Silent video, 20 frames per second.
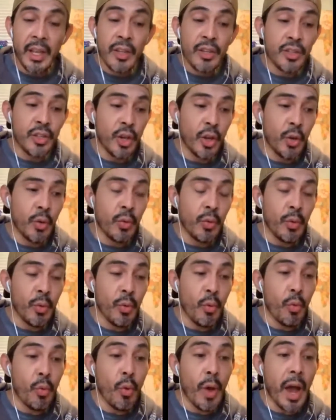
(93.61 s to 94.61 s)
So
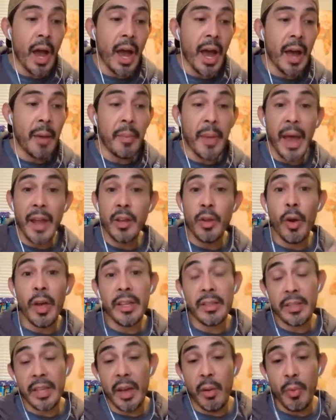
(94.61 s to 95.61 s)
uh, I know
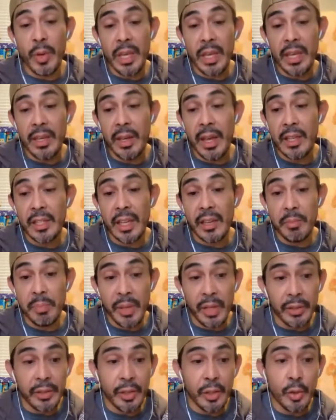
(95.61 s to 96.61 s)
as we as I
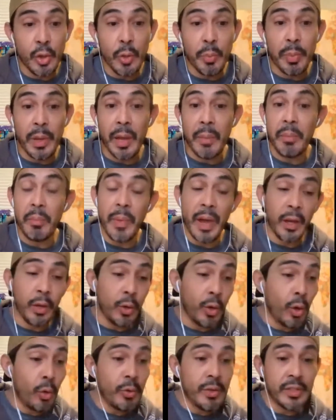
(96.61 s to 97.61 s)
built the group up, my
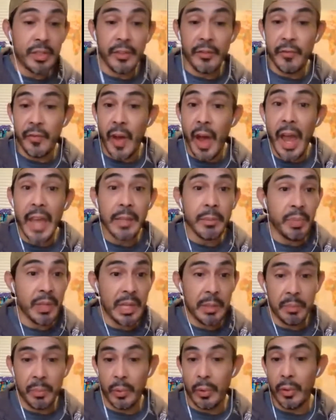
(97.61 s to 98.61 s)
goal was to find
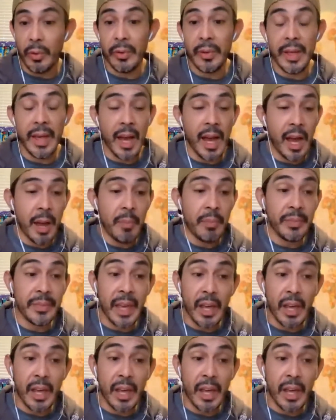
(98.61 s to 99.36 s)
people um,